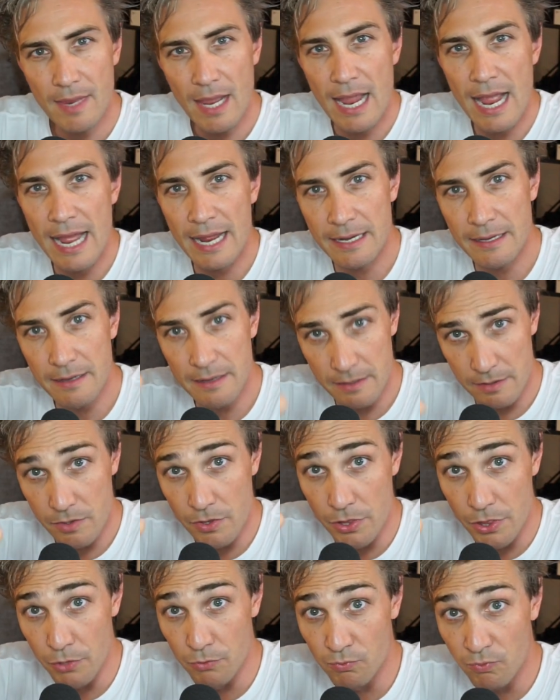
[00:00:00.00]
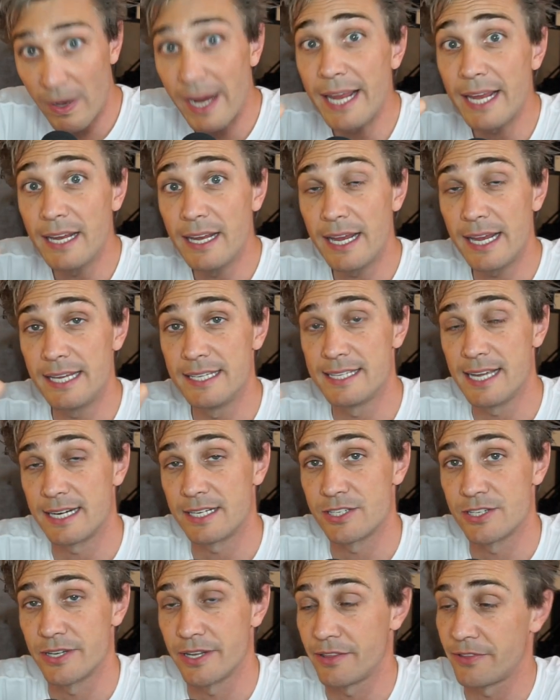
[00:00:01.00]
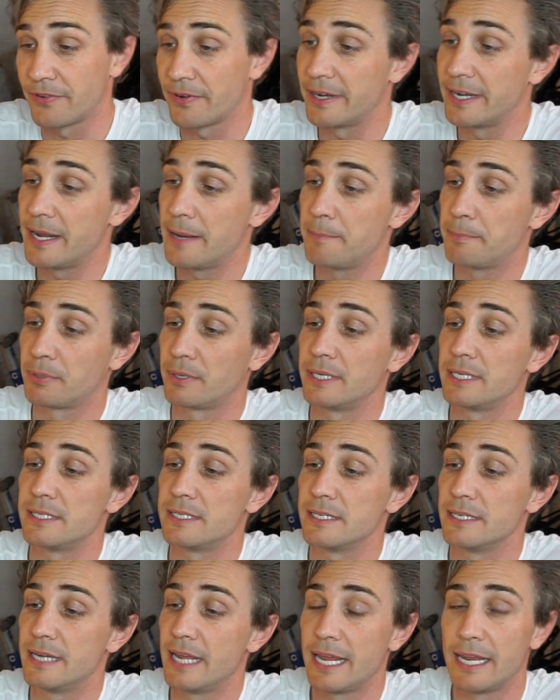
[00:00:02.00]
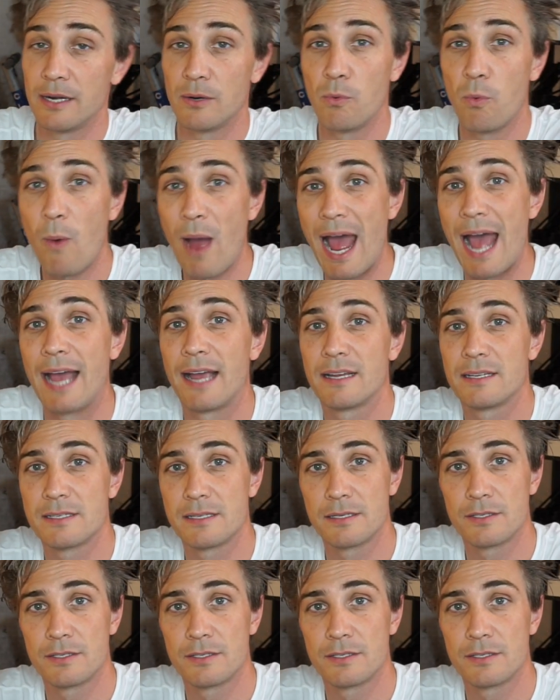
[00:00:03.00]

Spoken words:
And the ring is actually 3D printed in a wax.